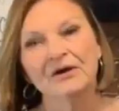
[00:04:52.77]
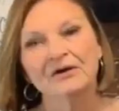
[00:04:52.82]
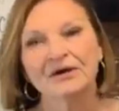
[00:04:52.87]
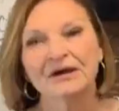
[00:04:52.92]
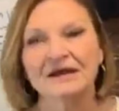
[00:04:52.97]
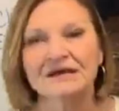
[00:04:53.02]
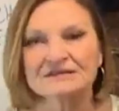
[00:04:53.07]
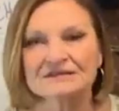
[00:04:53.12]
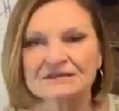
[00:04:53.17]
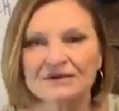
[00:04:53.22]

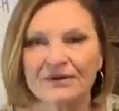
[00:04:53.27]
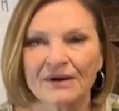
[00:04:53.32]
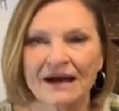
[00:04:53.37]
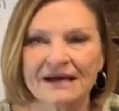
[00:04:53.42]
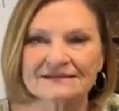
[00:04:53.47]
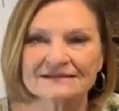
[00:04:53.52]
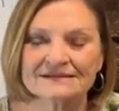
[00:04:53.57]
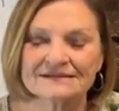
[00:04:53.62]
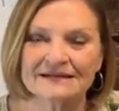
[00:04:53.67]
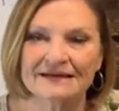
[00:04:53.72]
Okay, so
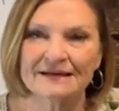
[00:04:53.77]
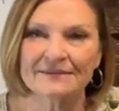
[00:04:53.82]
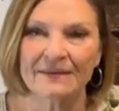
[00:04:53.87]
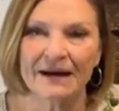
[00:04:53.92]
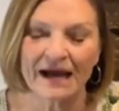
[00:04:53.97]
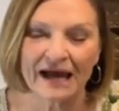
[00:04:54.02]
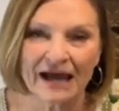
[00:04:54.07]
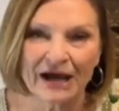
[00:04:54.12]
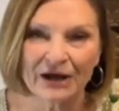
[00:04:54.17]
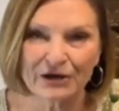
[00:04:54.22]
I see
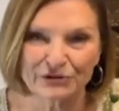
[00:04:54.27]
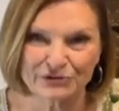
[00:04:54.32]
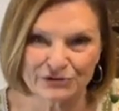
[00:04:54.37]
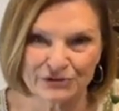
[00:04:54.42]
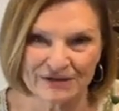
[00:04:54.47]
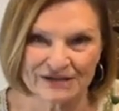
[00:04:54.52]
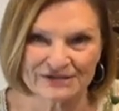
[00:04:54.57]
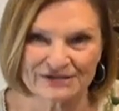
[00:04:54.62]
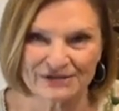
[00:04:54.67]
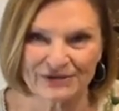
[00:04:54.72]
my
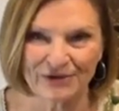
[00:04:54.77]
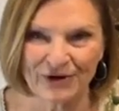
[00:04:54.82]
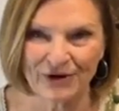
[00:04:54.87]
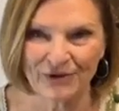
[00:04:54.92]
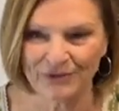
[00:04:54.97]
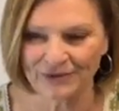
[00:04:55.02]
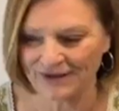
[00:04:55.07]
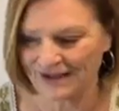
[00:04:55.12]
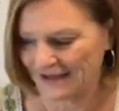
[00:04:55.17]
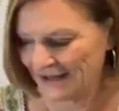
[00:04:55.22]
hairdresser
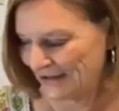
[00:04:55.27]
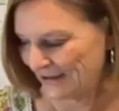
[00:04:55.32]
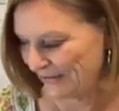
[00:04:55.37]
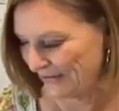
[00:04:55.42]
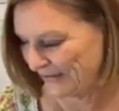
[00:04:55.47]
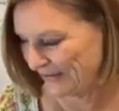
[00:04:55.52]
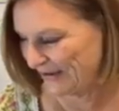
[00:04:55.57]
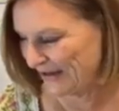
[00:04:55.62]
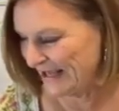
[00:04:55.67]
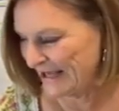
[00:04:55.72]
on
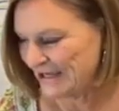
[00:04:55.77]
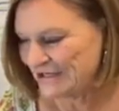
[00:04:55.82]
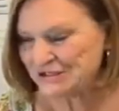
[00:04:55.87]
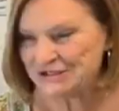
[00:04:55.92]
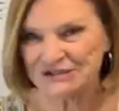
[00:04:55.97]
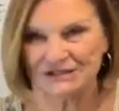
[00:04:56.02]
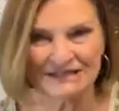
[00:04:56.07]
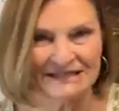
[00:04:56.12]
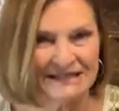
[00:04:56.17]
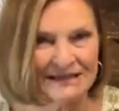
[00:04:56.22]
here.
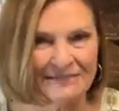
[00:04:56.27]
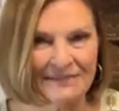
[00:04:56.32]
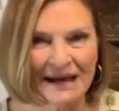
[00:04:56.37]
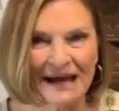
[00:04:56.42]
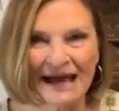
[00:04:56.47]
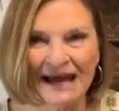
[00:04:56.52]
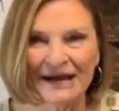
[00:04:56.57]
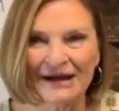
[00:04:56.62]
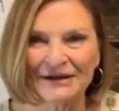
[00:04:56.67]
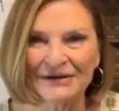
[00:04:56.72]
She did my
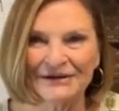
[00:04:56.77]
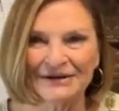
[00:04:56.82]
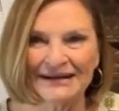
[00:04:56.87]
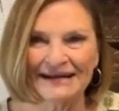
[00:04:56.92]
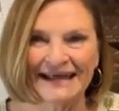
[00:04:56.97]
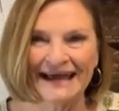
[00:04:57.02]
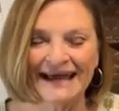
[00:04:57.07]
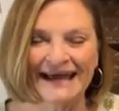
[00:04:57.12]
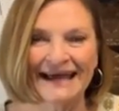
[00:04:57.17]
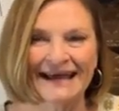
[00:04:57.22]
hair
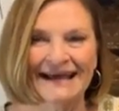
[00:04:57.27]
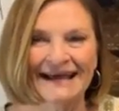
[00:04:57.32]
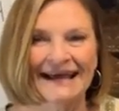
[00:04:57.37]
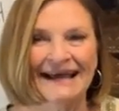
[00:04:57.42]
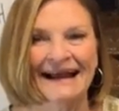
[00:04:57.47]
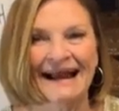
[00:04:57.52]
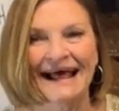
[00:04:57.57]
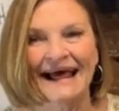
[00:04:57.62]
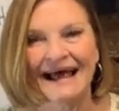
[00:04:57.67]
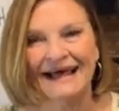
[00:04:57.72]
today,
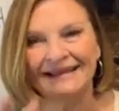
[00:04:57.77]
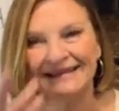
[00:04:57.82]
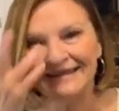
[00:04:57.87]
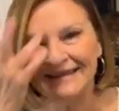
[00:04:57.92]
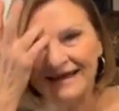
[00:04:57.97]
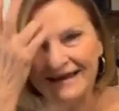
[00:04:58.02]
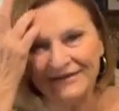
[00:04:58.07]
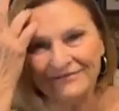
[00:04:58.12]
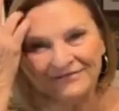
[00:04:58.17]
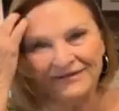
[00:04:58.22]
and I
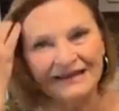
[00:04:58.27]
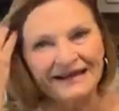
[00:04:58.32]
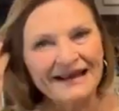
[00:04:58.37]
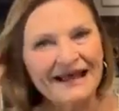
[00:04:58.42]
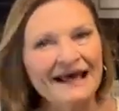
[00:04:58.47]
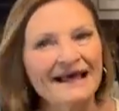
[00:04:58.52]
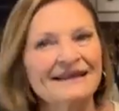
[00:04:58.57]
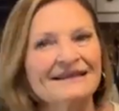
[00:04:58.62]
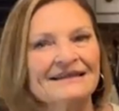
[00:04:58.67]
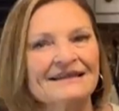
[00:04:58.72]
love it.
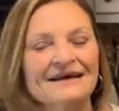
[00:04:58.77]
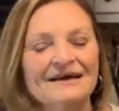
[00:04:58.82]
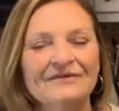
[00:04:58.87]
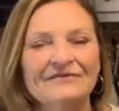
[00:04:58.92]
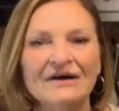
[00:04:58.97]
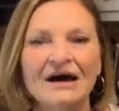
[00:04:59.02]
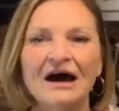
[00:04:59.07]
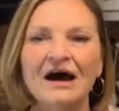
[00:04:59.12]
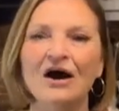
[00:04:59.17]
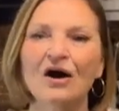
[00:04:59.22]

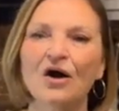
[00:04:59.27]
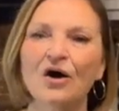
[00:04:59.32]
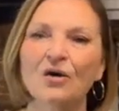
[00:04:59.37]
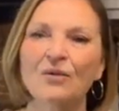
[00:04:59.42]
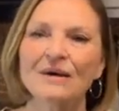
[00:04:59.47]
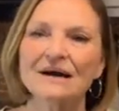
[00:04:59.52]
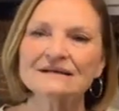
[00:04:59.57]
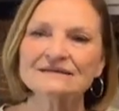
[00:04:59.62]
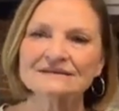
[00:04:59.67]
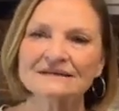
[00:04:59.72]
I
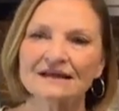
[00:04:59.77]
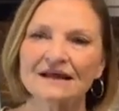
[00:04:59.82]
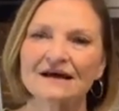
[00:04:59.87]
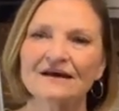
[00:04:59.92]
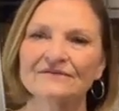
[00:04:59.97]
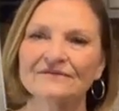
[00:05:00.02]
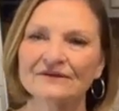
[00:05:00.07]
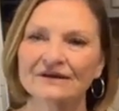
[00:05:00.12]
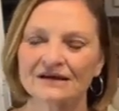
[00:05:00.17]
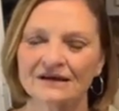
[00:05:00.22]
always
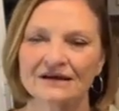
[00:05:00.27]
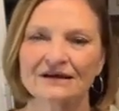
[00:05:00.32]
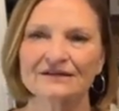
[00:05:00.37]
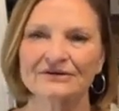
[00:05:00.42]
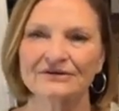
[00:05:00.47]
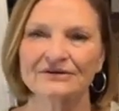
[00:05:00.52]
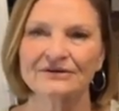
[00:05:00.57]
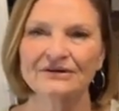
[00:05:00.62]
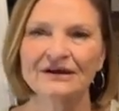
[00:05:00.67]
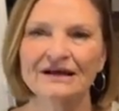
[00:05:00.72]
love the
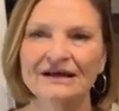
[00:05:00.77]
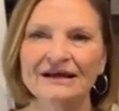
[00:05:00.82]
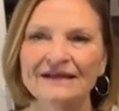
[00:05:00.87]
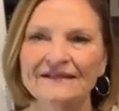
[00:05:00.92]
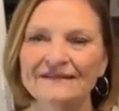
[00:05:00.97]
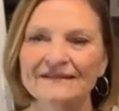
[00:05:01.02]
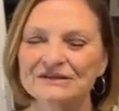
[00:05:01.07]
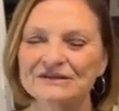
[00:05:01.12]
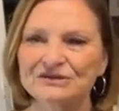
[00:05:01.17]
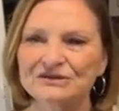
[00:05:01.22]
color
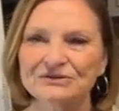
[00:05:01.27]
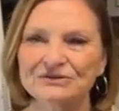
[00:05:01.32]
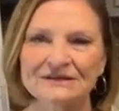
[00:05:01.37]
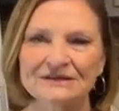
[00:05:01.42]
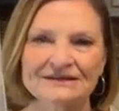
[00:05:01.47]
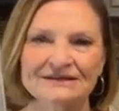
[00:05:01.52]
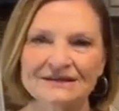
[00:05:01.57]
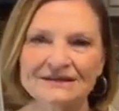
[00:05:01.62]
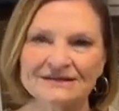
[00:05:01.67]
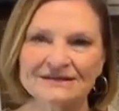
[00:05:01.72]
that
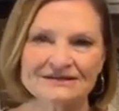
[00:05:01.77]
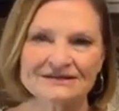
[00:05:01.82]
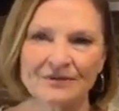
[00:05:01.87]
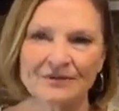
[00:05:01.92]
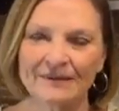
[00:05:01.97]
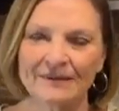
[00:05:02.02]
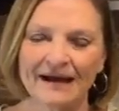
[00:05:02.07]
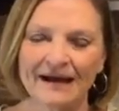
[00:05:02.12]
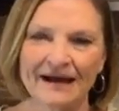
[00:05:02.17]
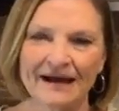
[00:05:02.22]
Judy does
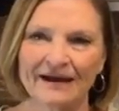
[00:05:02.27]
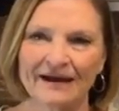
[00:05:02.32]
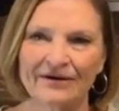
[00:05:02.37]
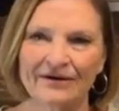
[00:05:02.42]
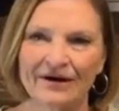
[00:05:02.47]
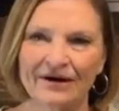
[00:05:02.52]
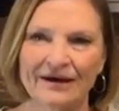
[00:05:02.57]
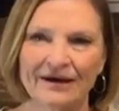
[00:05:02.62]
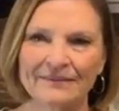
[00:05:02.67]
on my hair.